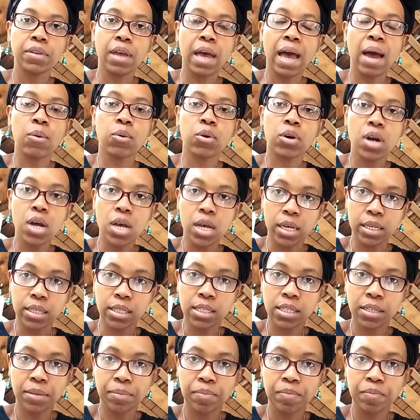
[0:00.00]
our
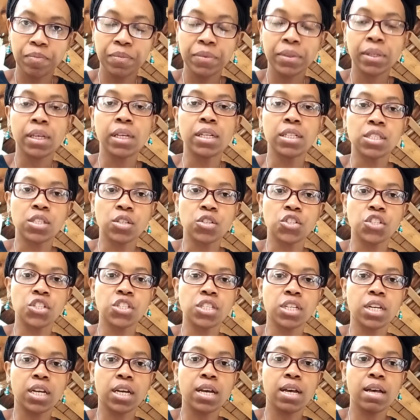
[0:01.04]
aunt and so she's
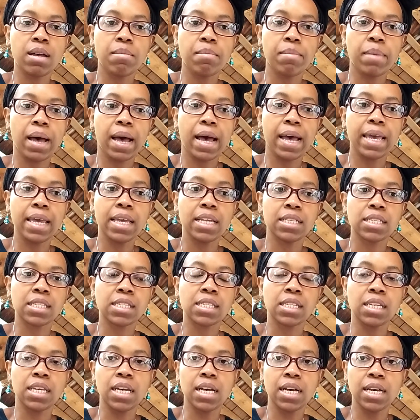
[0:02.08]
going to come by and
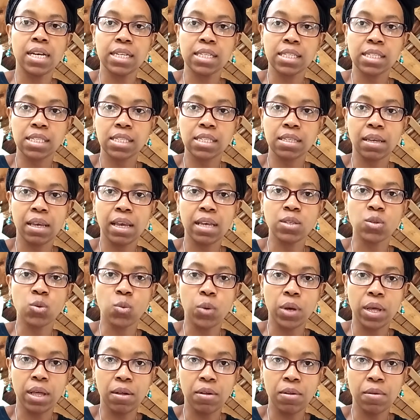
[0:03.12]
see us as
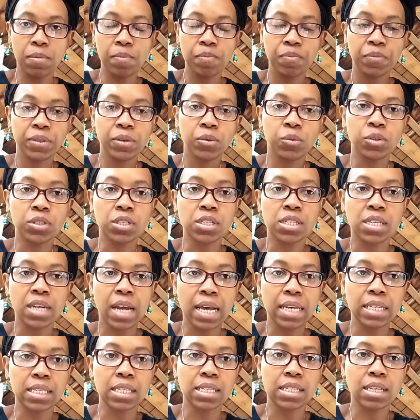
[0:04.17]
well, which is
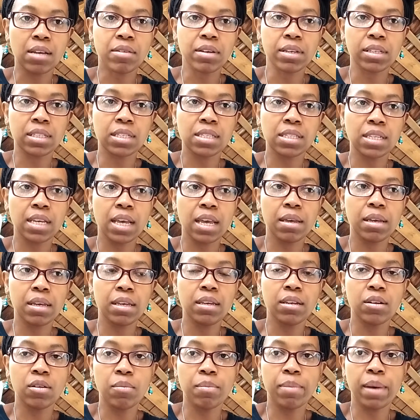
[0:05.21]
nice because I'll get to say,
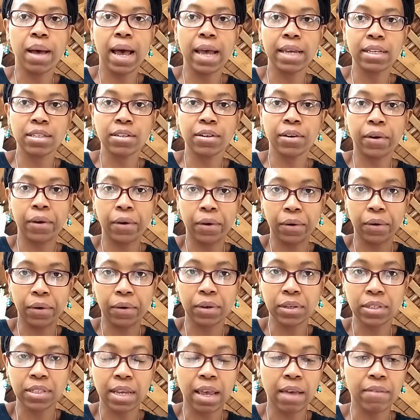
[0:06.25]
you know, bye to her
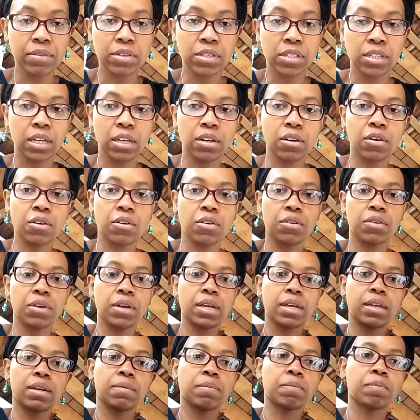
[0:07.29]
because I haven't seen her
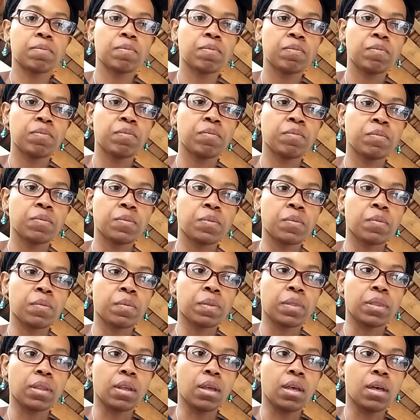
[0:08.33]
in
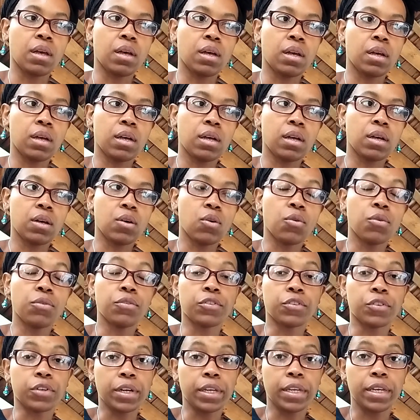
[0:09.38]
uh,
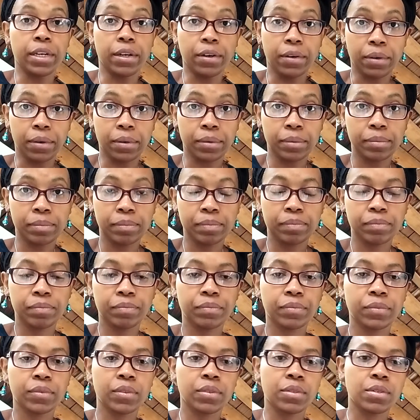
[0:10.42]
over a year.
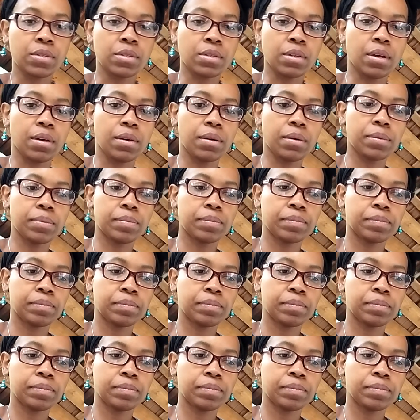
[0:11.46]
So,